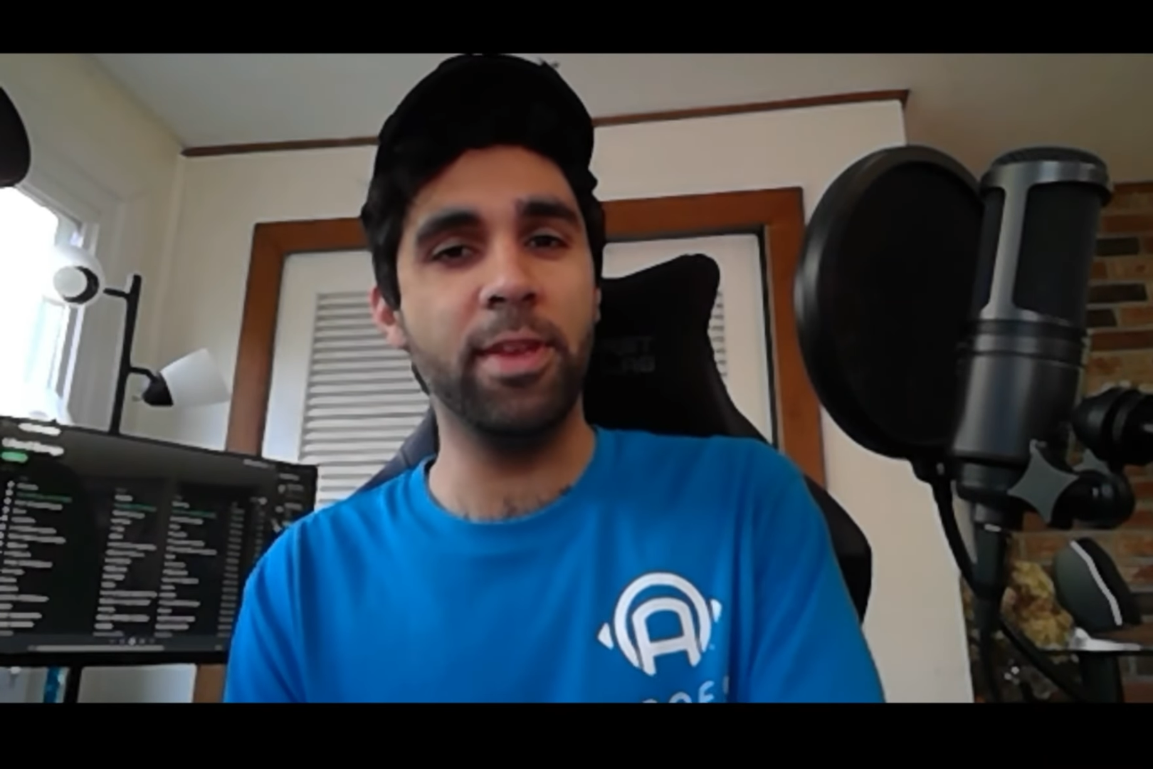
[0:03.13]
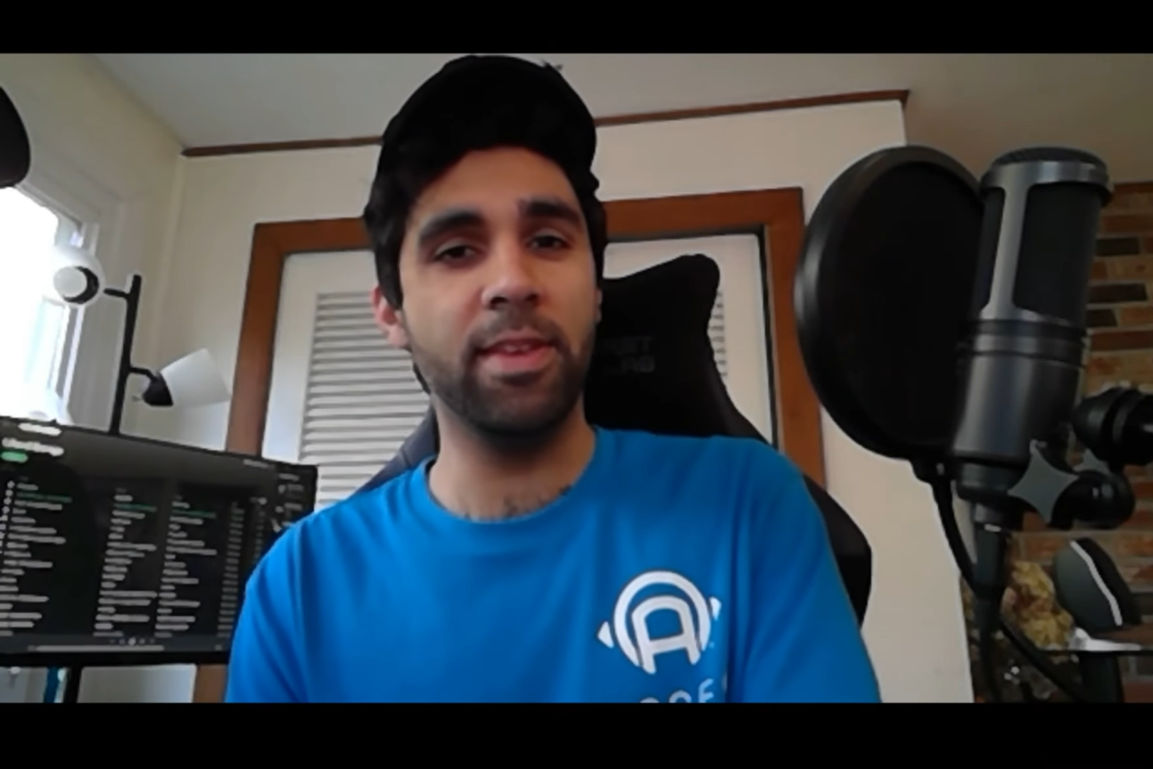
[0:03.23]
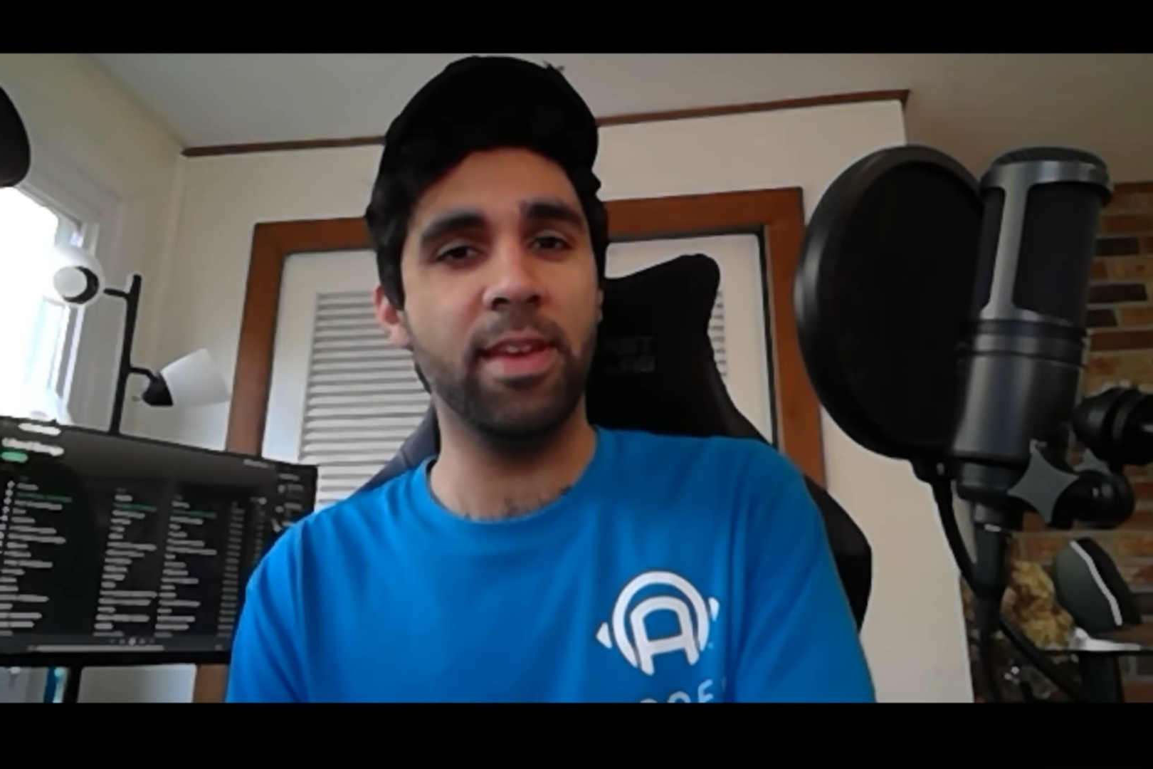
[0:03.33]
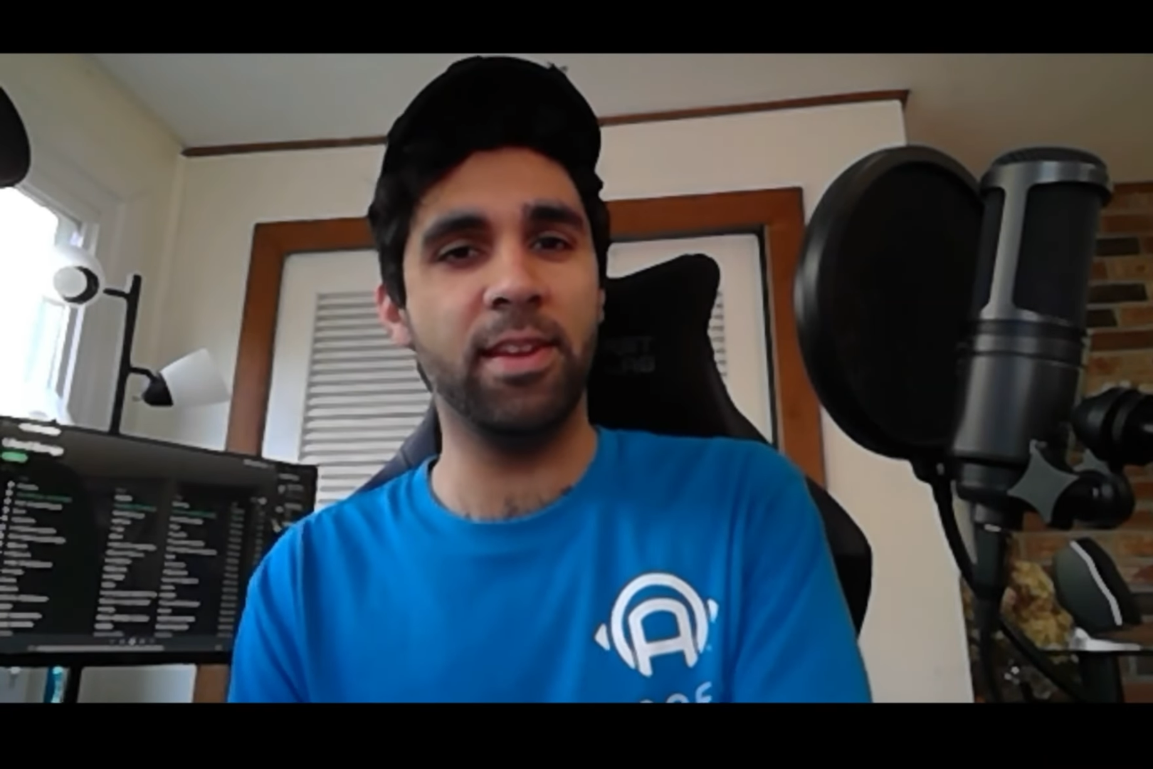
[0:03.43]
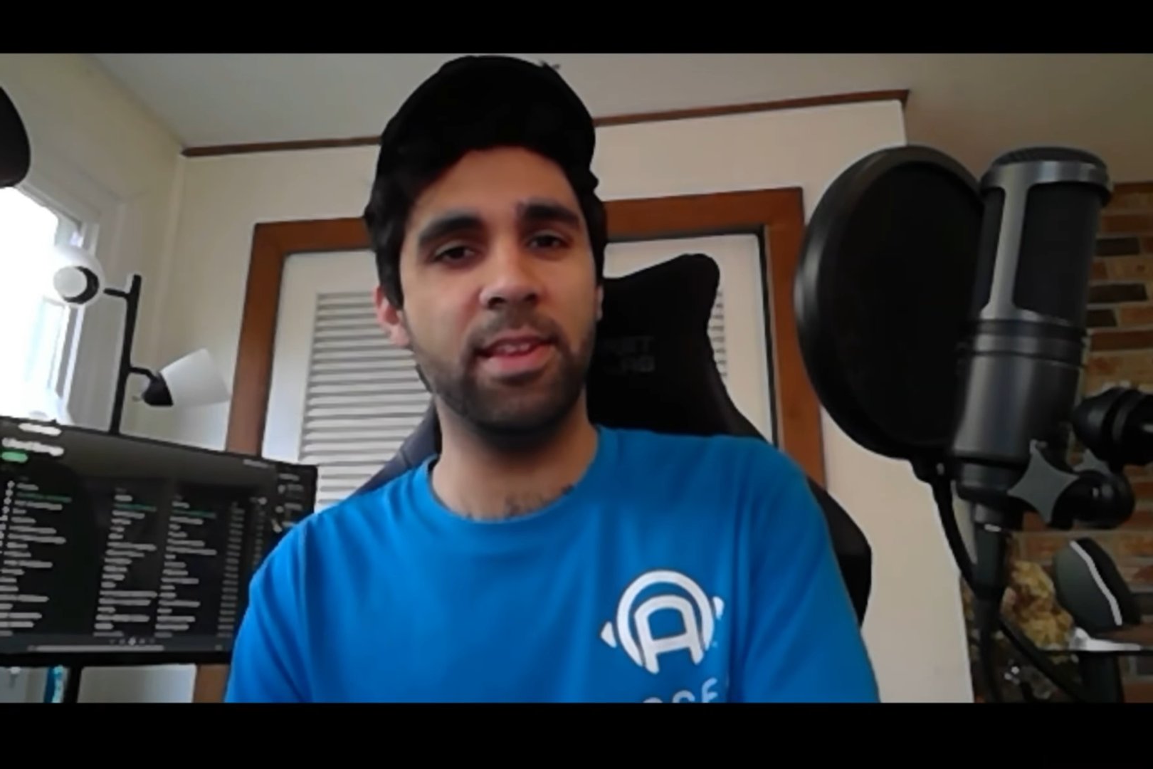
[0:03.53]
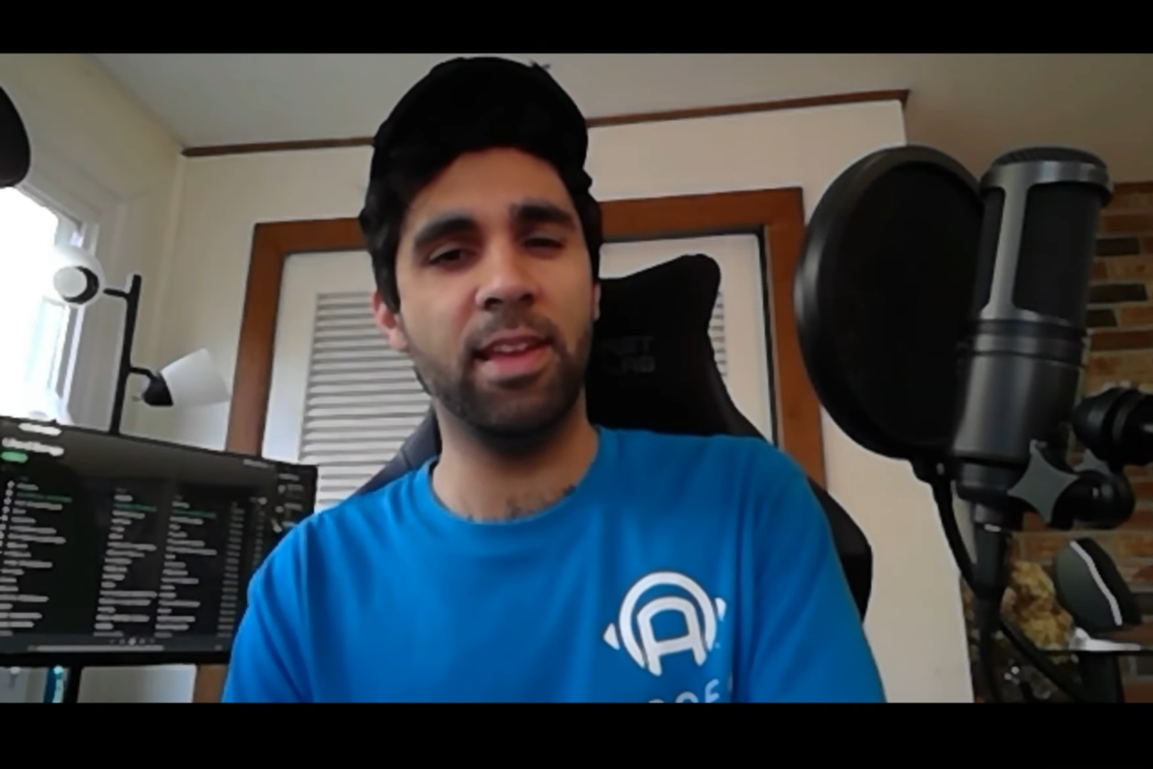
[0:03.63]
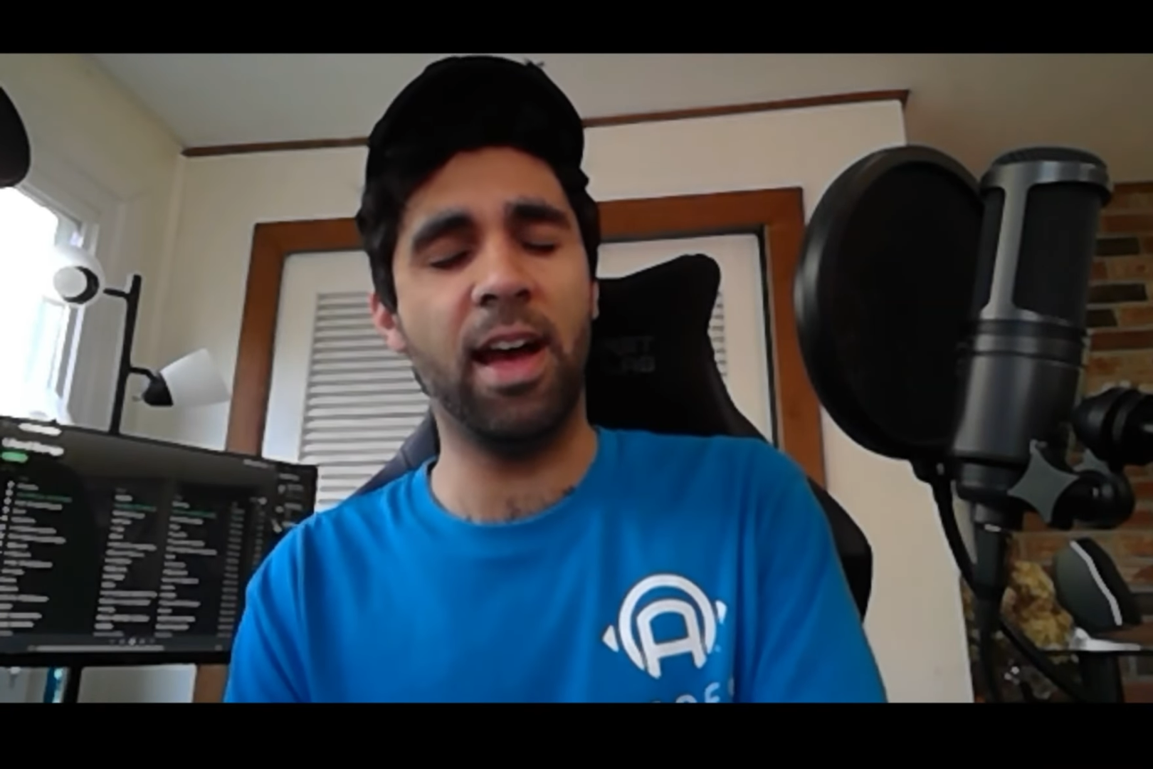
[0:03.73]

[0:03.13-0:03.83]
Kennedy.